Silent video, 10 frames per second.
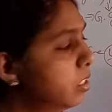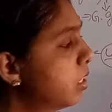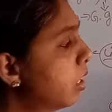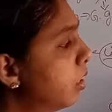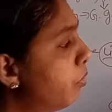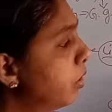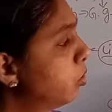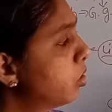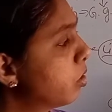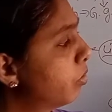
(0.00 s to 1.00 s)
These are the
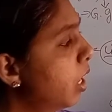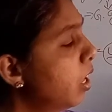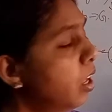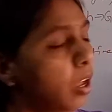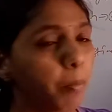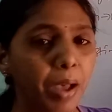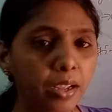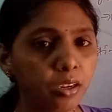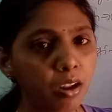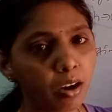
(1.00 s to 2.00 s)
functions of the
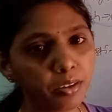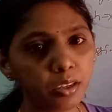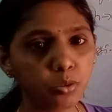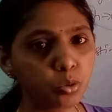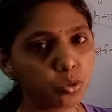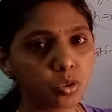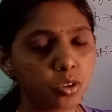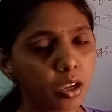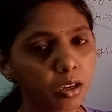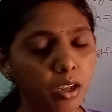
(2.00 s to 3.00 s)
pancreatic juices
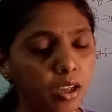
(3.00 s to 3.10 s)
or